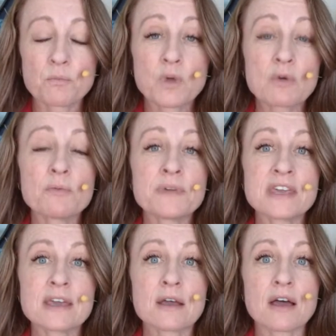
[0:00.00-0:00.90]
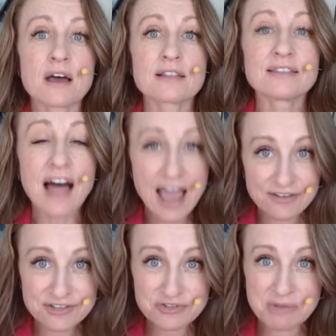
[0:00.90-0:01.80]
We will be
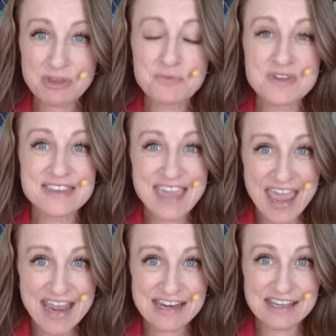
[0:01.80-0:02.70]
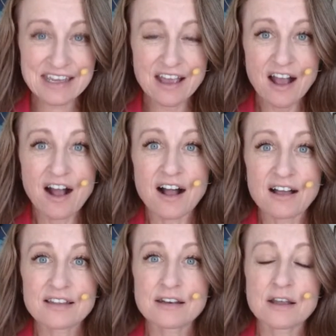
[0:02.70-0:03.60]
live streaming with Katie
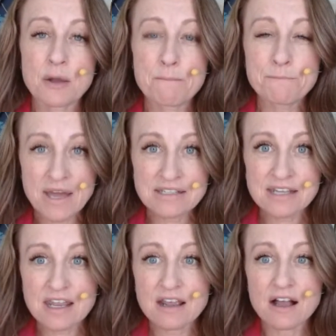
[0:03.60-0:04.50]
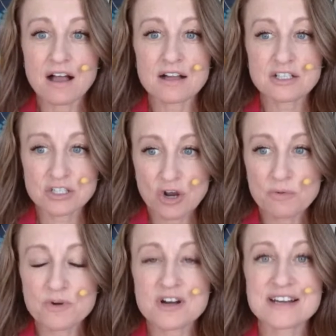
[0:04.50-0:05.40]
on Monday,
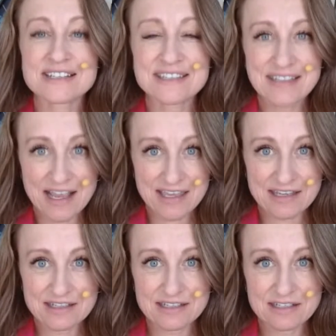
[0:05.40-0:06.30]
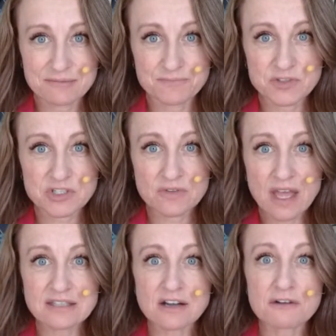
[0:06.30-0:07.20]
October 2nd. So
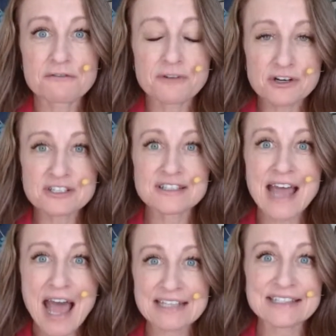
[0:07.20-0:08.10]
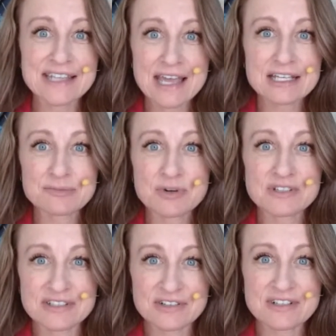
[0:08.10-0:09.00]
that's our first Ask the
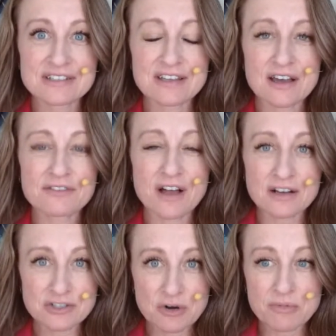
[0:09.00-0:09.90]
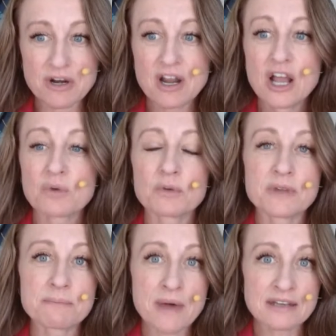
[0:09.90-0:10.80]
Expert series of October. Will
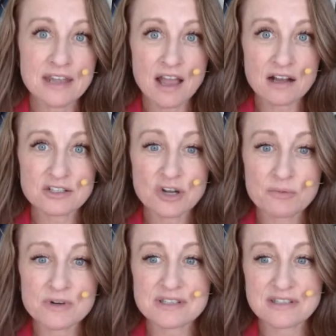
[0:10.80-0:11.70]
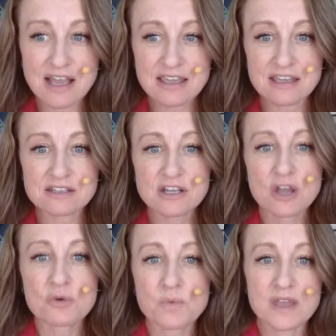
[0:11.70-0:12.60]
be Monday, October 2nd
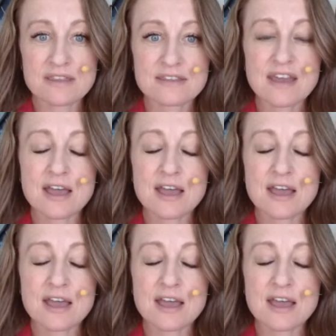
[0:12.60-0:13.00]
with